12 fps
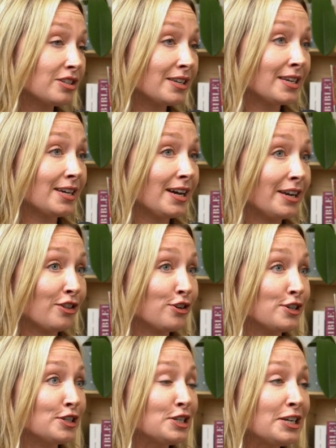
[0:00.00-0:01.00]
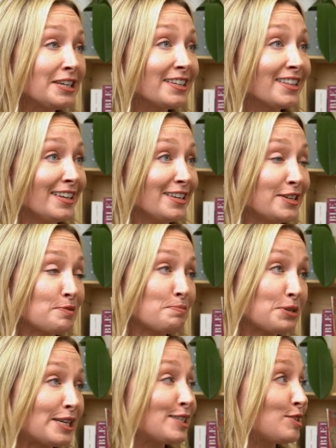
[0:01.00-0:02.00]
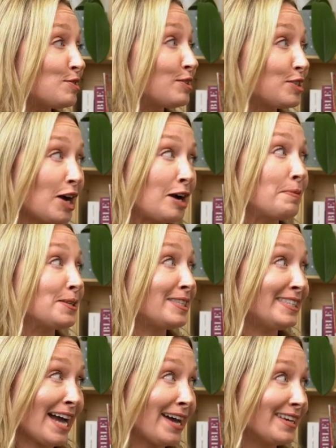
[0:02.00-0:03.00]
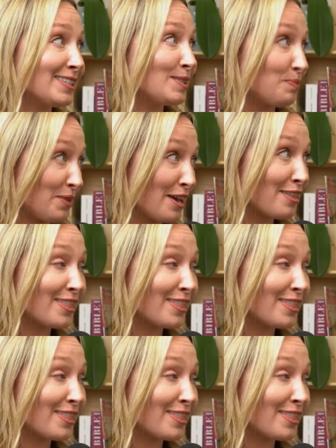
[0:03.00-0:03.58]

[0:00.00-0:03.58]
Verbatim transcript: another place that you could talk about status with.